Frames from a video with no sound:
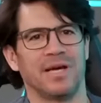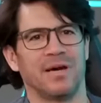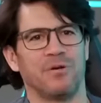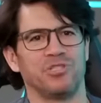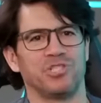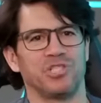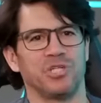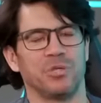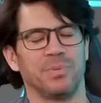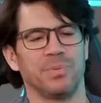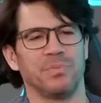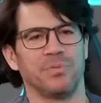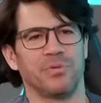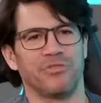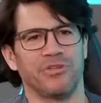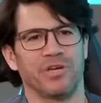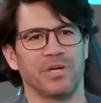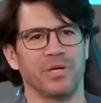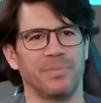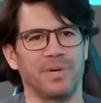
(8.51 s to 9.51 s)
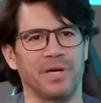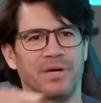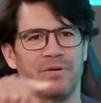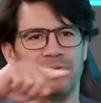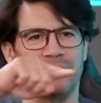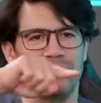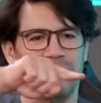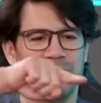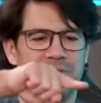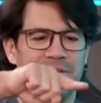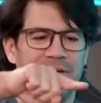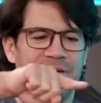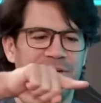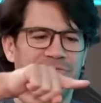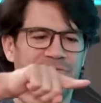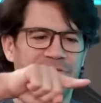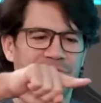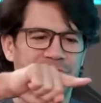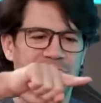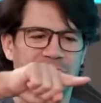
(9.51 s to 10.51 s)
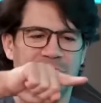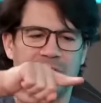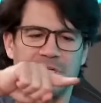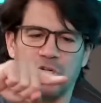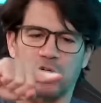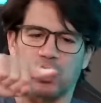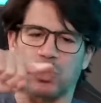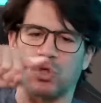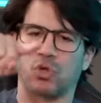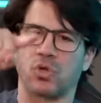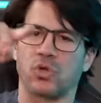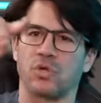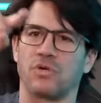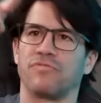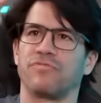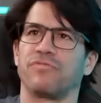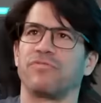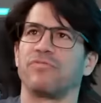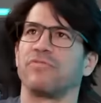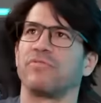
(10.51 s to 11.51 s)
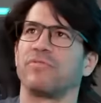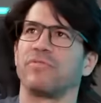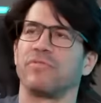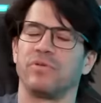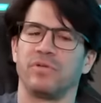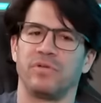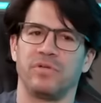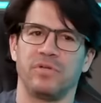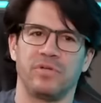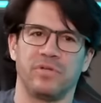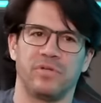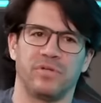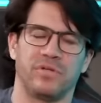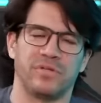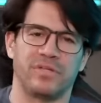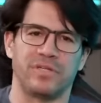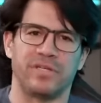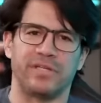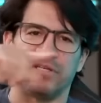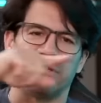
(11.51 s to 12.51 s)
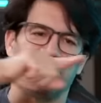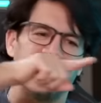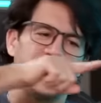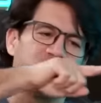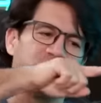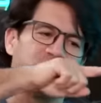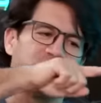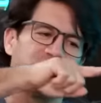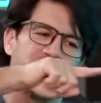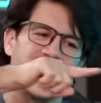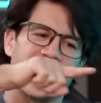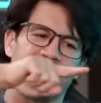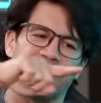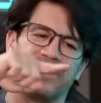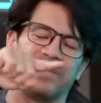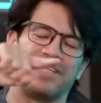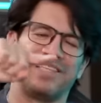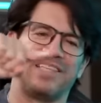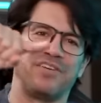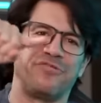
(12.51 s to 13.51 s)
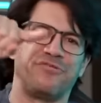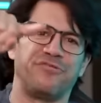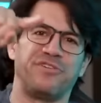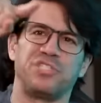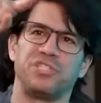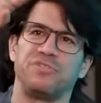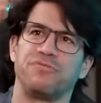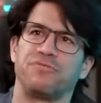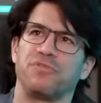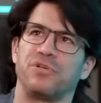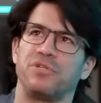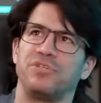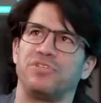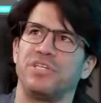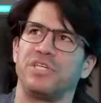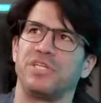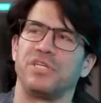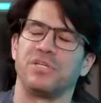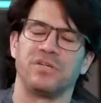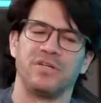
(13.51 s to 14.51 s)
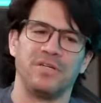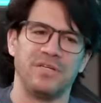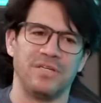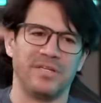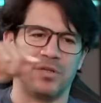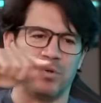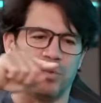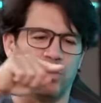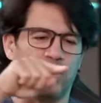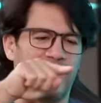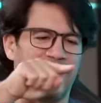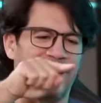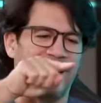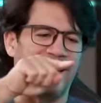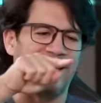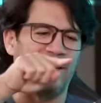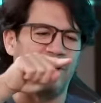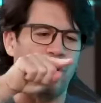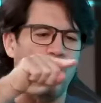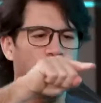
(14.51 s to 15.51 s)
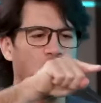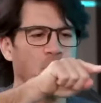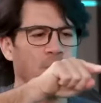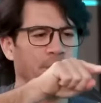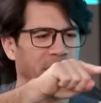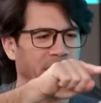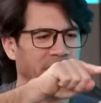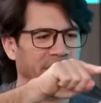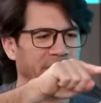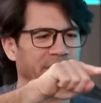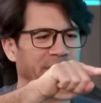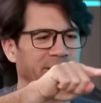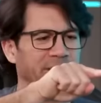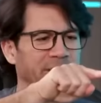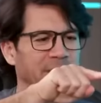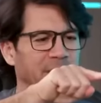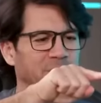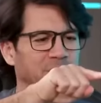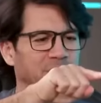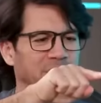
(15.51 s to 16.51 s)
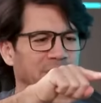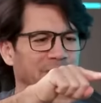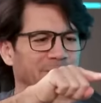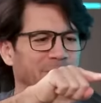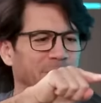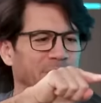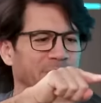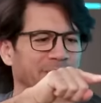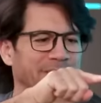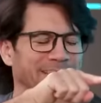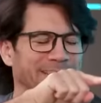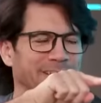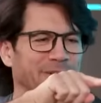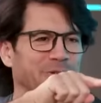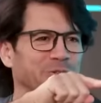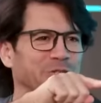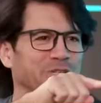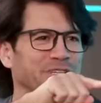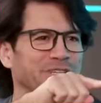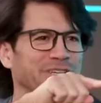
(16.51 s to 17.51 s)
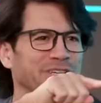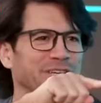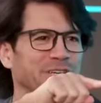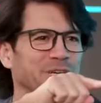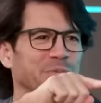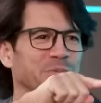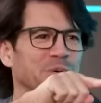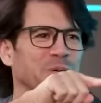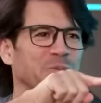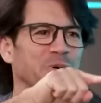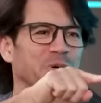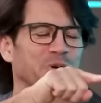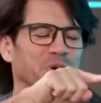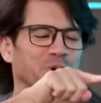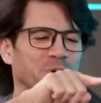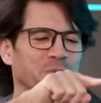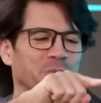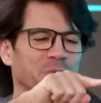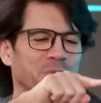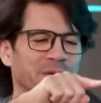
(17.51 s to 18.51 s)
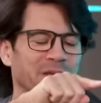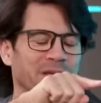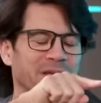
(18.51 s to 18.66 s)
I always tell people think about life as like a curve, and you call it the kind of the efficient frontier. When I had no money, I was sleeping on a couch in a mobile home.